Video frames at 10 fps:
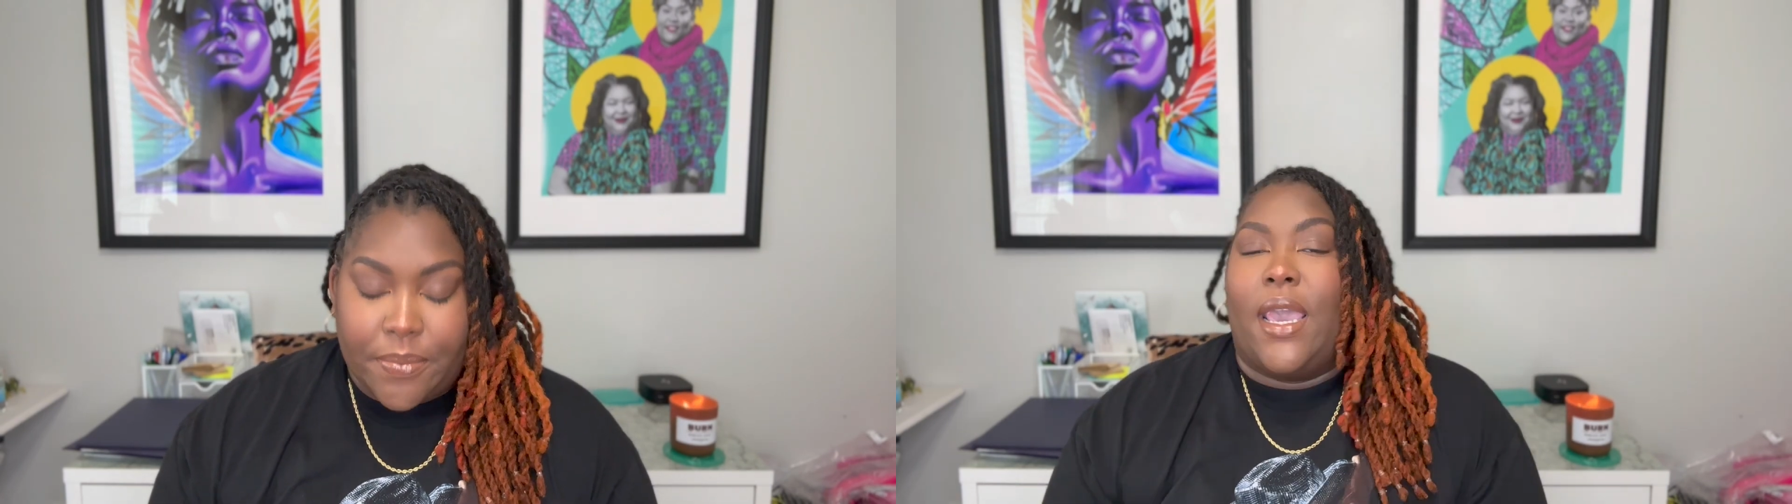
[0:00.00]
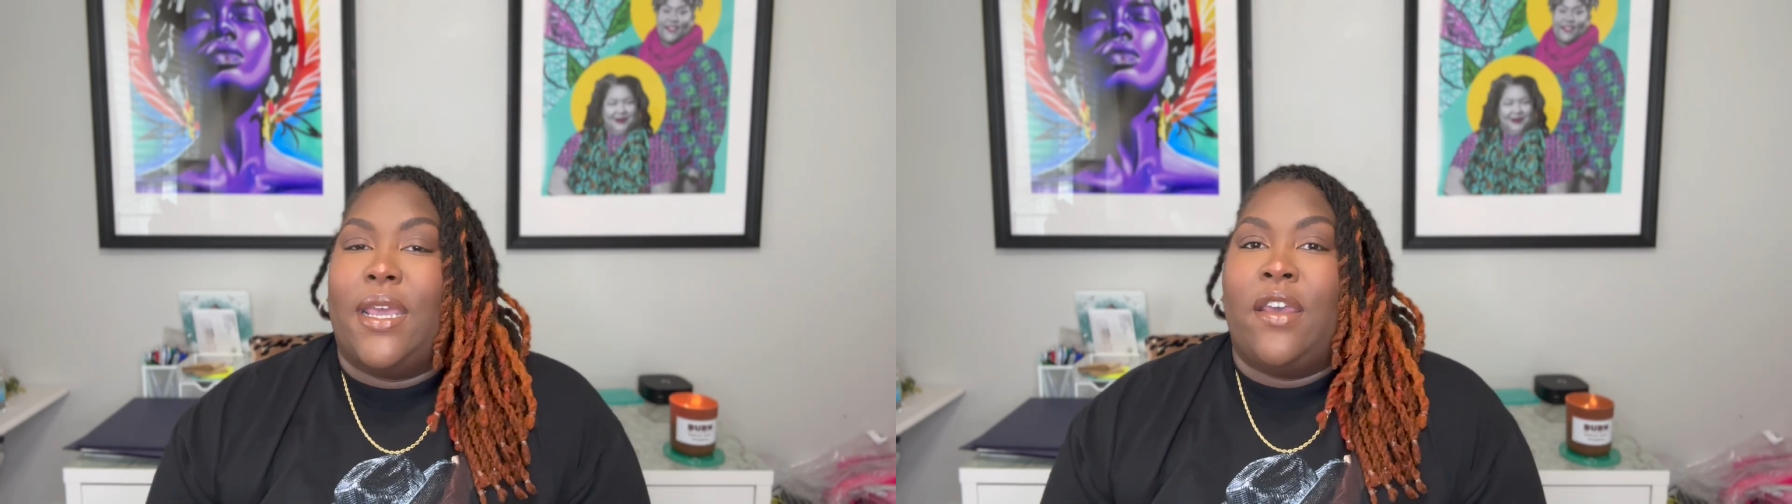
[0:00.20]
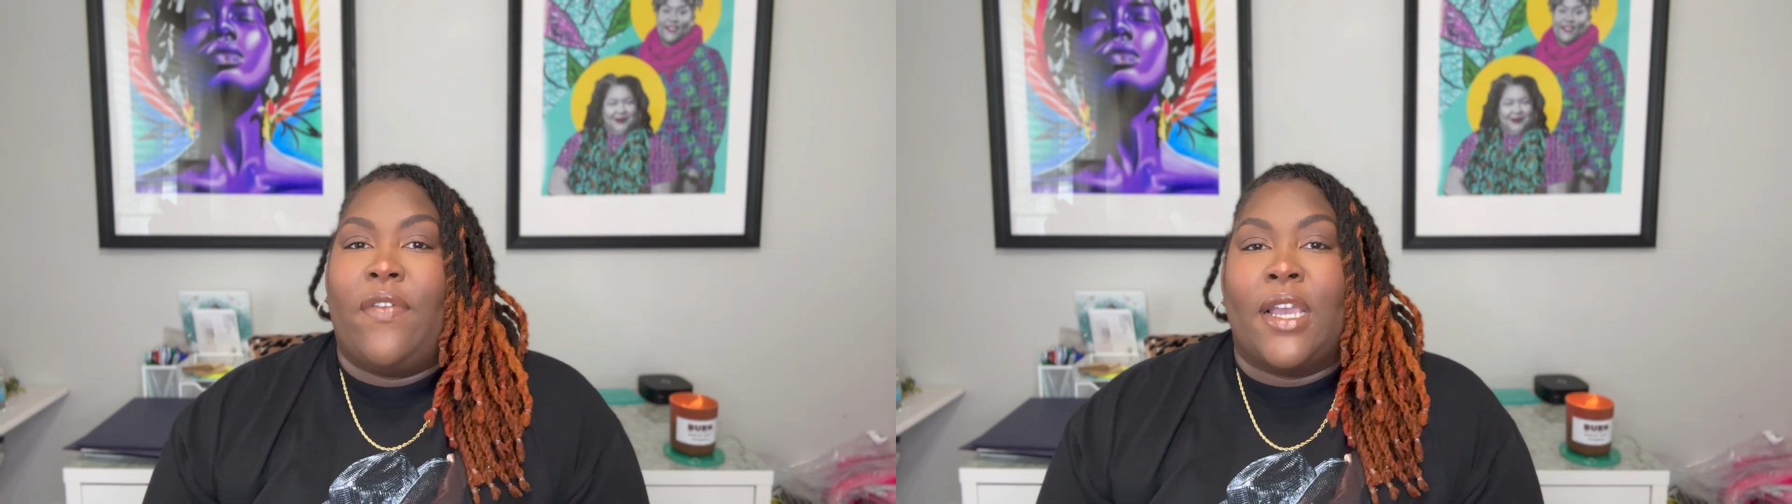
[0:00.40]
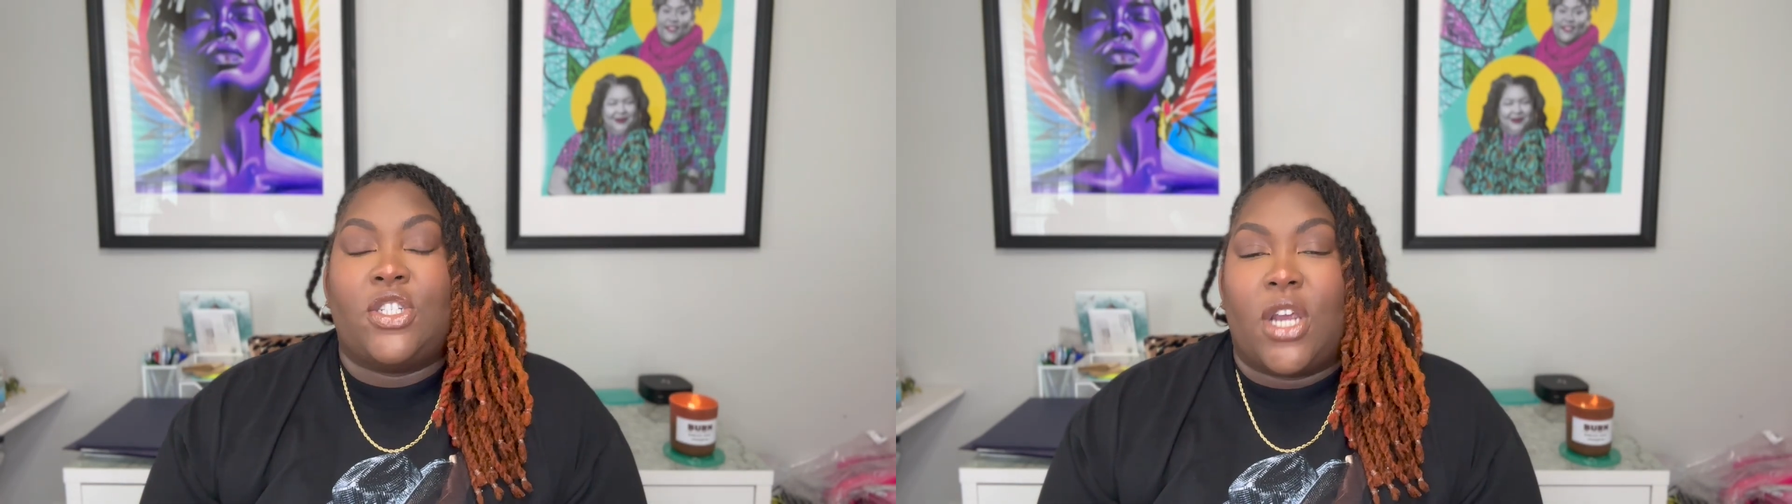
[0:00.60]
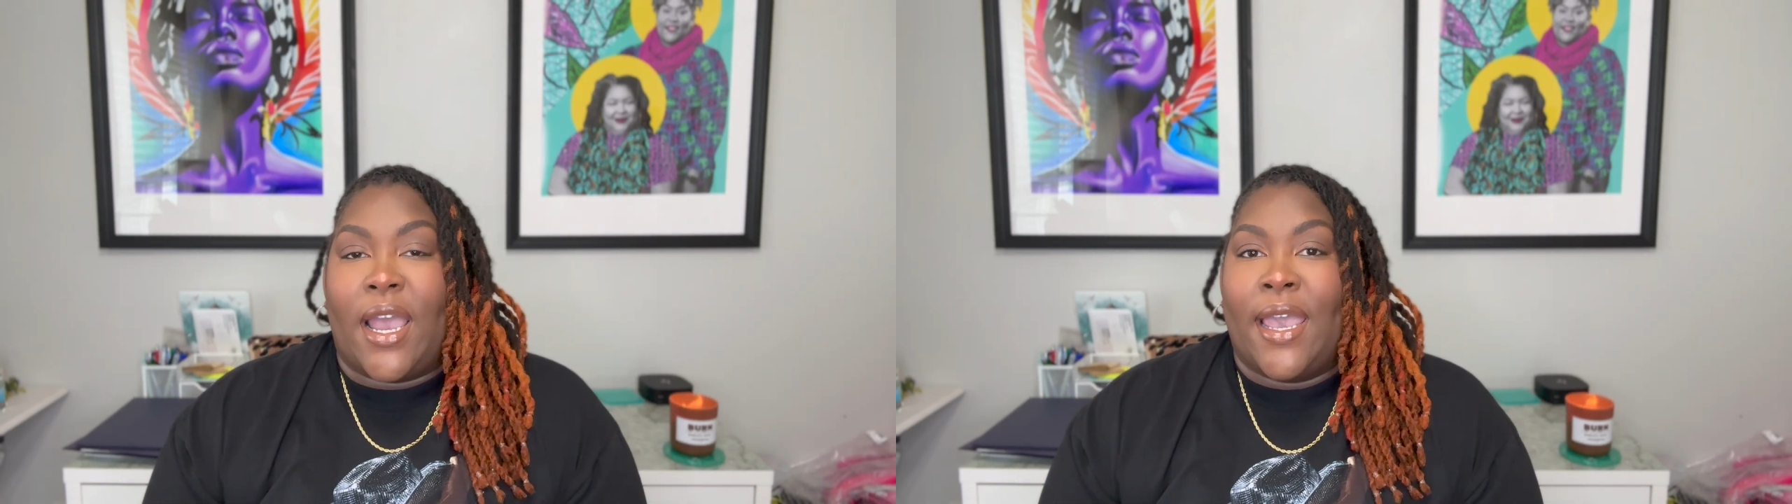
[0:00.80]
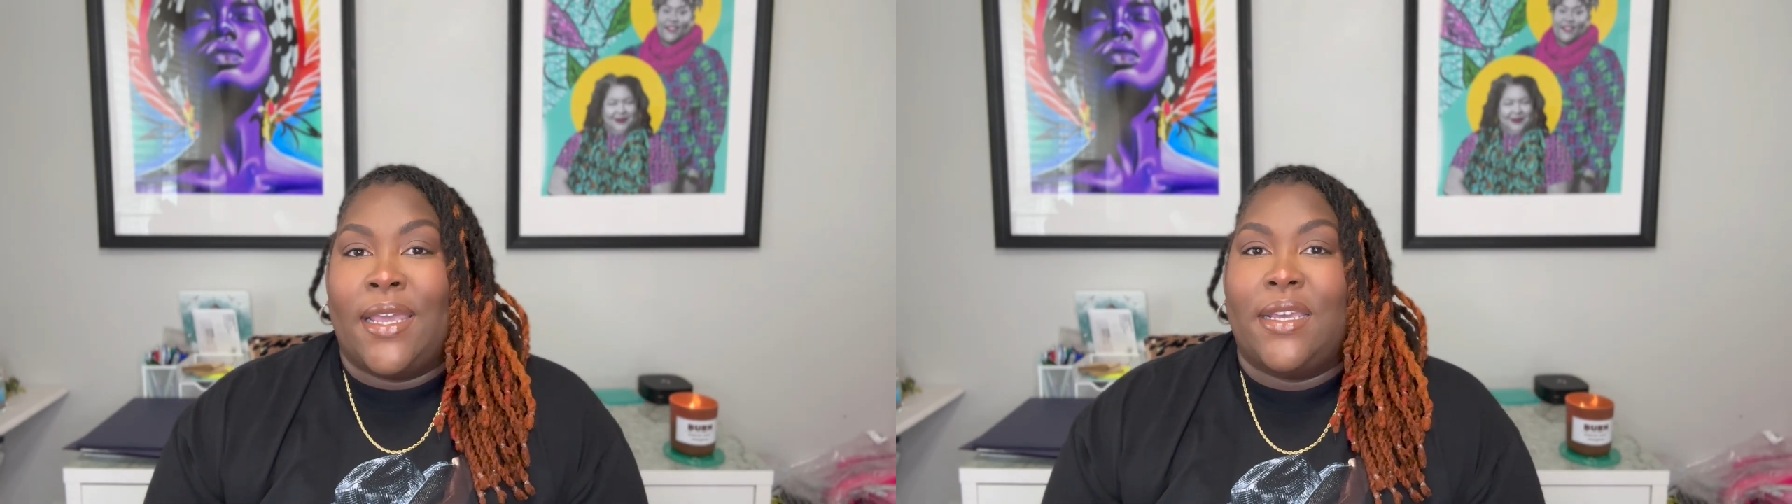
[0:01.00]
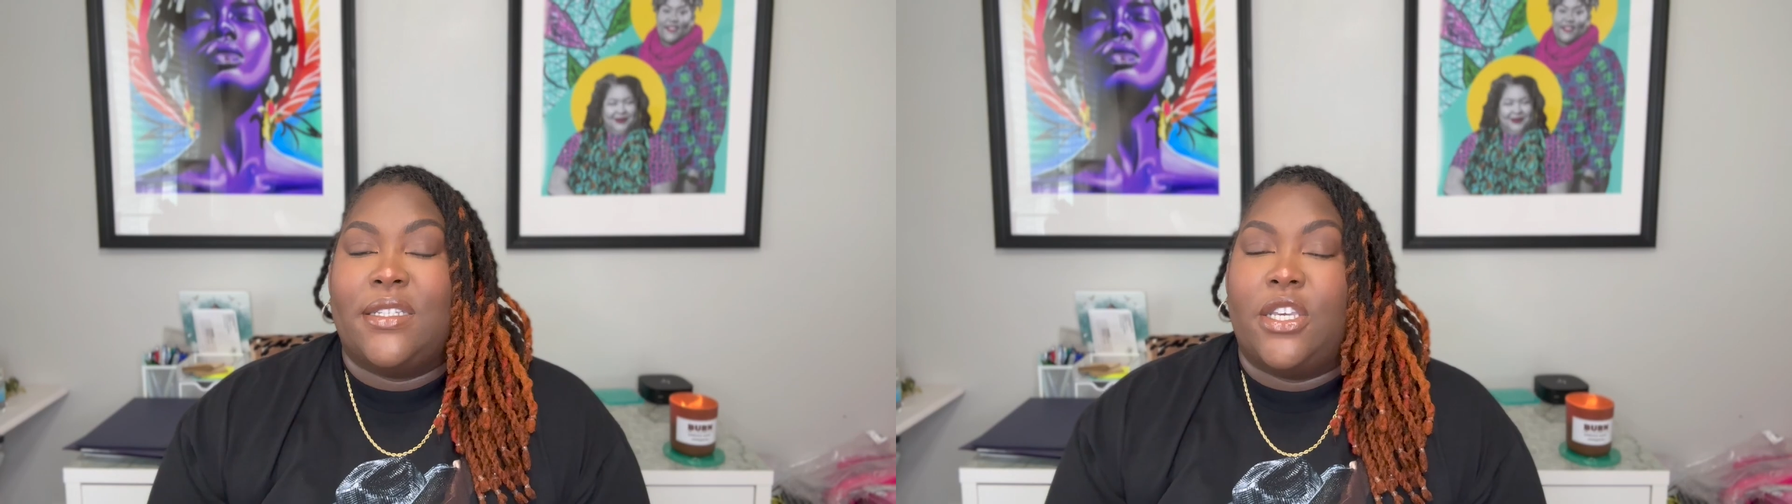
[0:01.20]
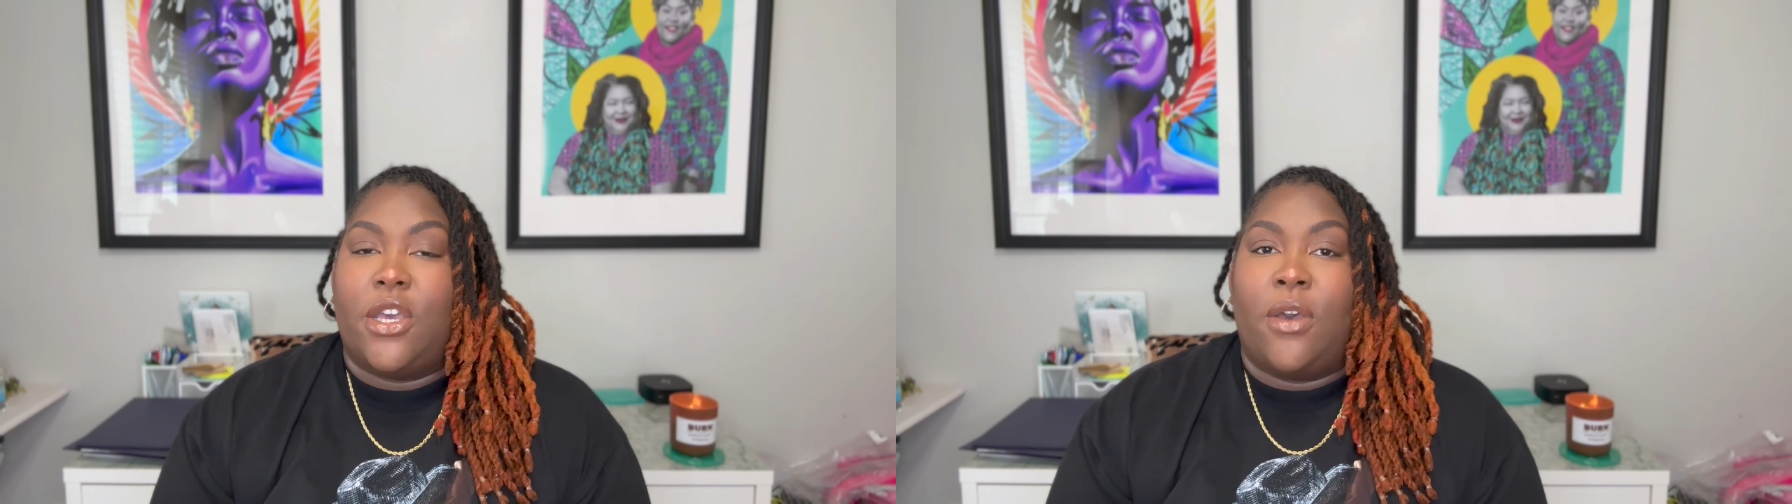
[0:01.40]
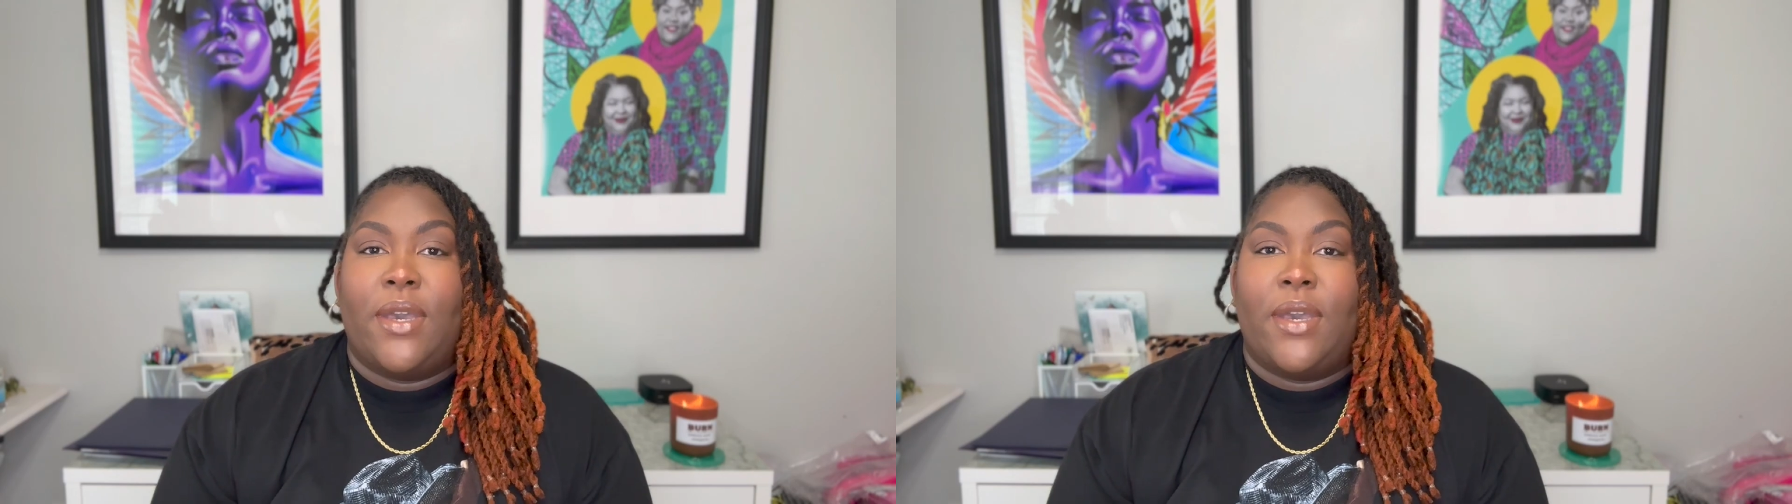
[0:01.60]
And if I tried to go